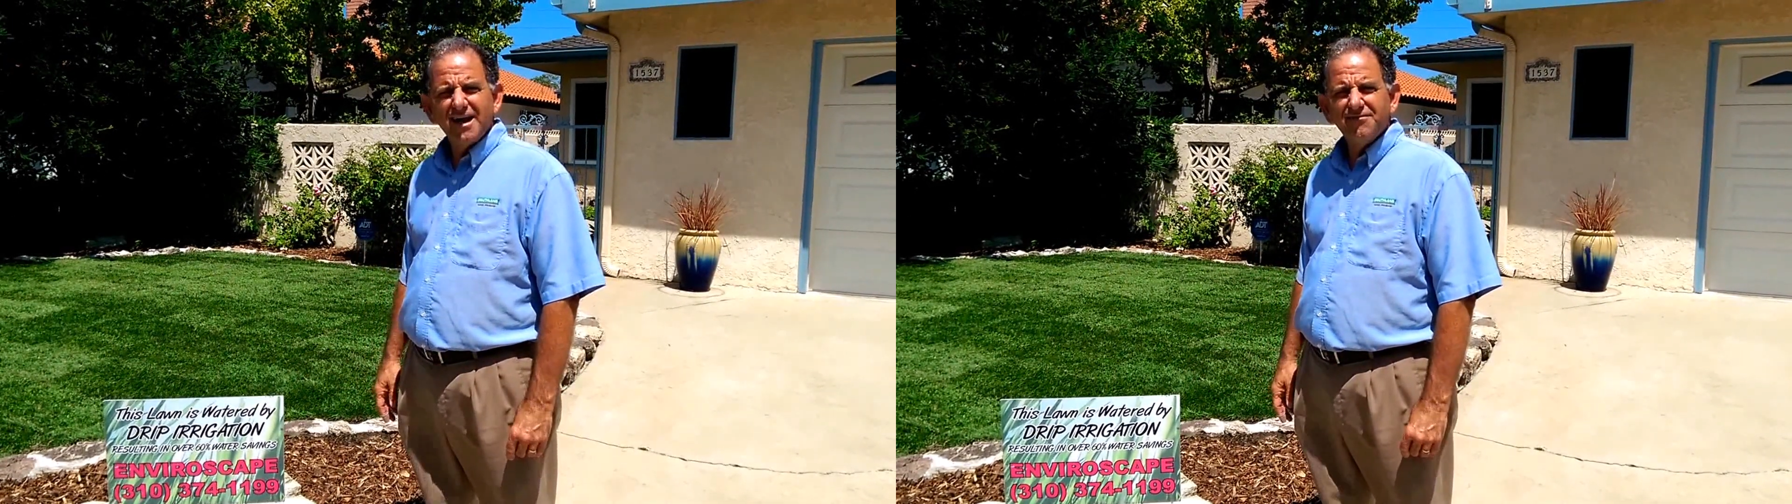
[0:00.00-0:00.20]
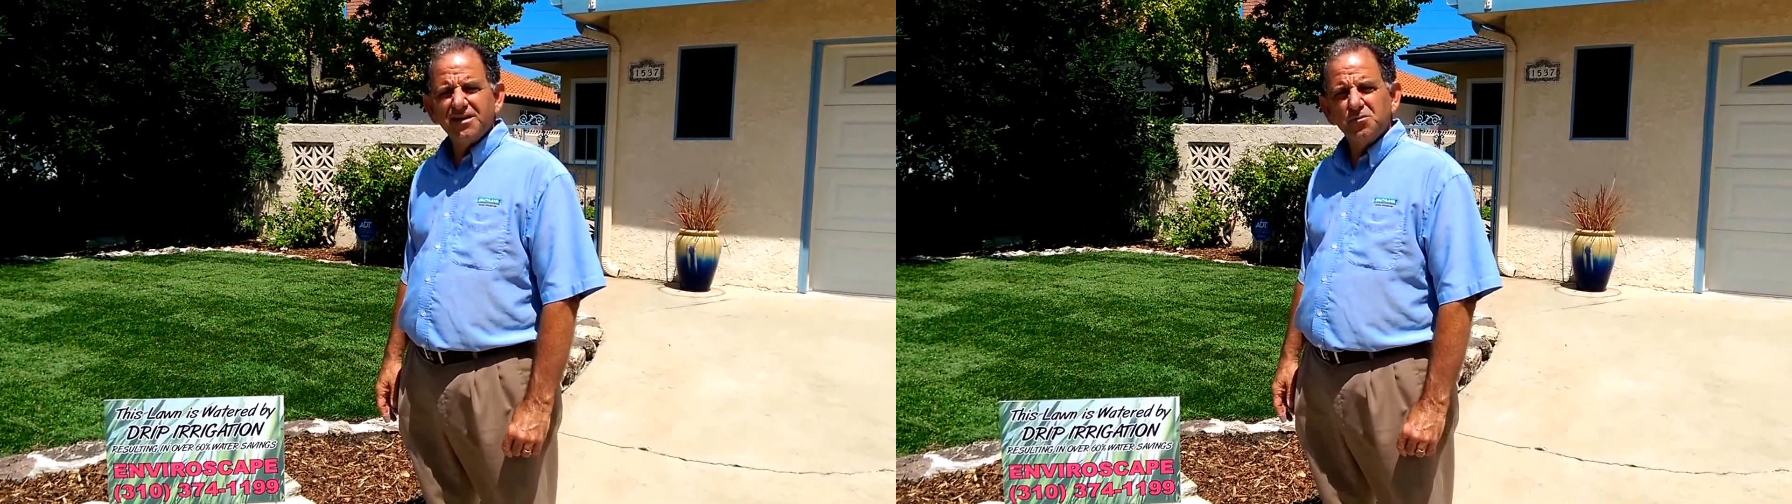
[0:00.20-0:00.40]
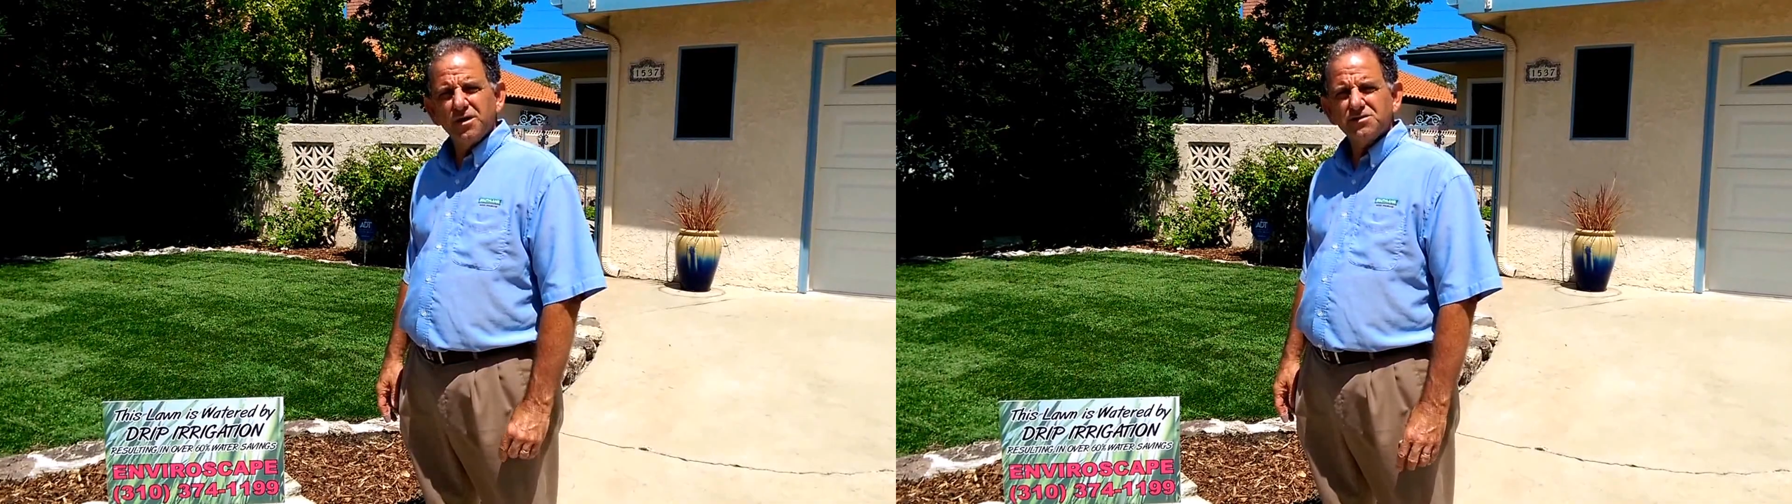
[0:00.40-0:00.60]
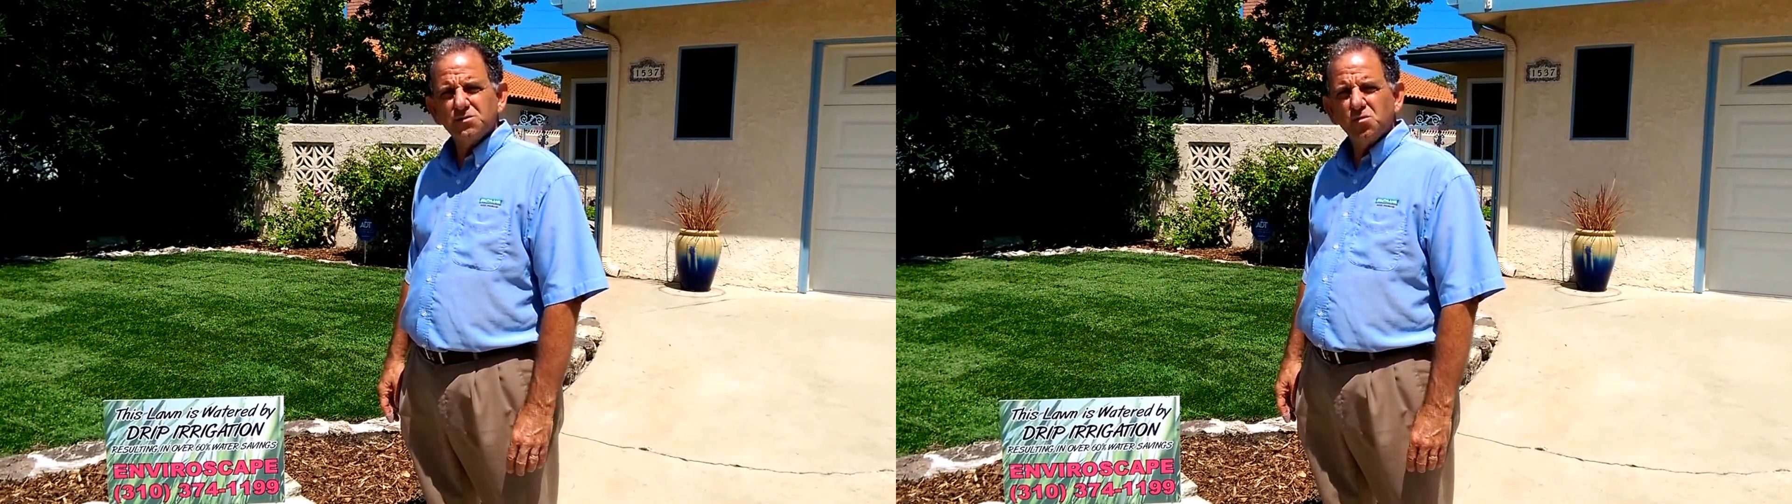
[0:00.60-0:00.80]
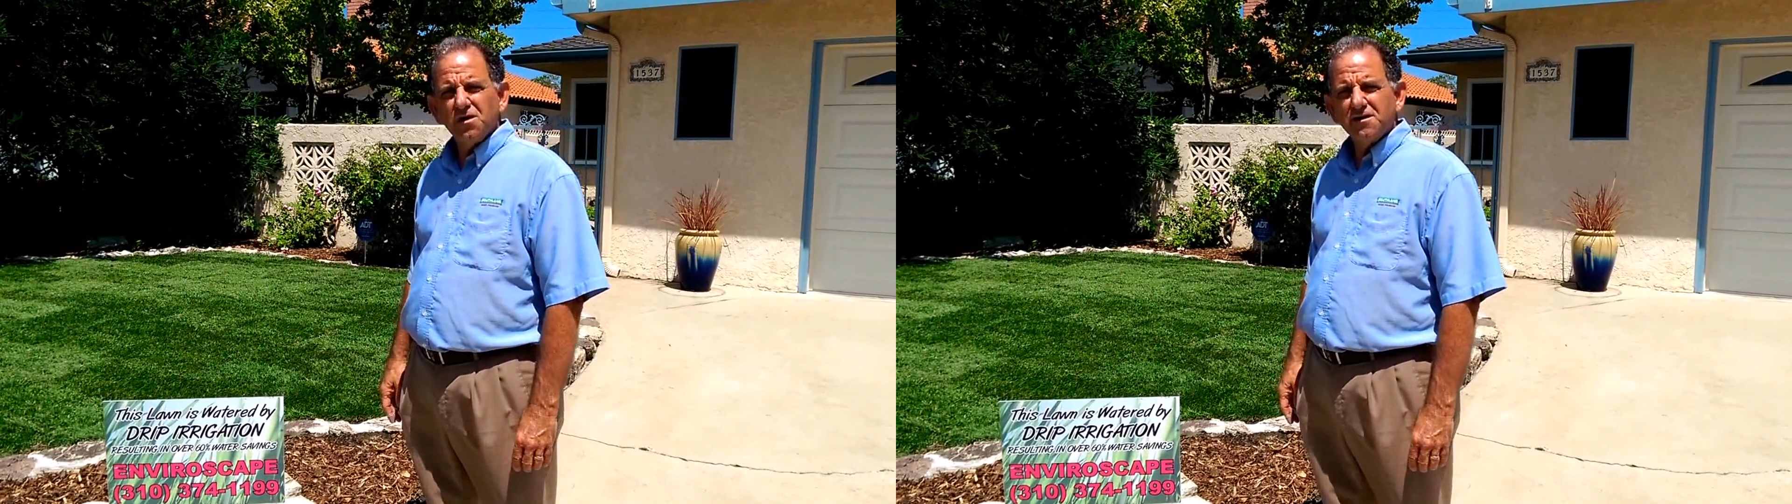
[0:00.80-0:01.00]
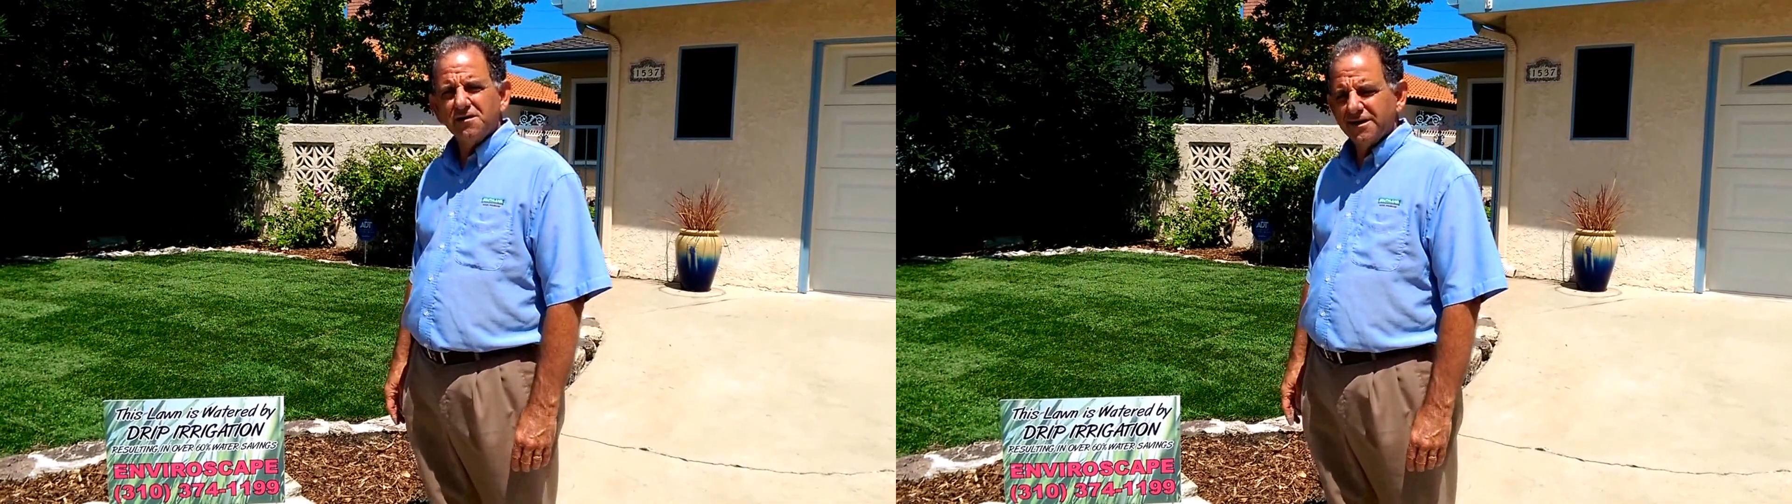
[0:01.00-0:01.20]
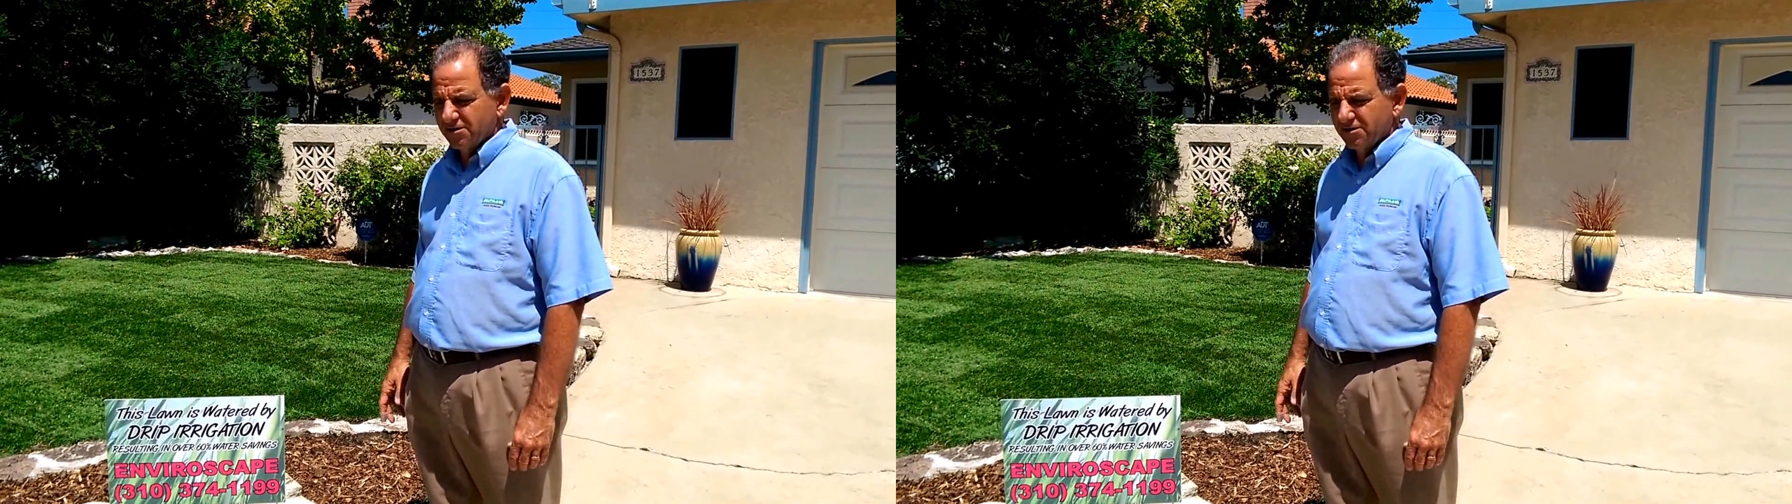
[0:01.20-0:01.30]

have any wasted water,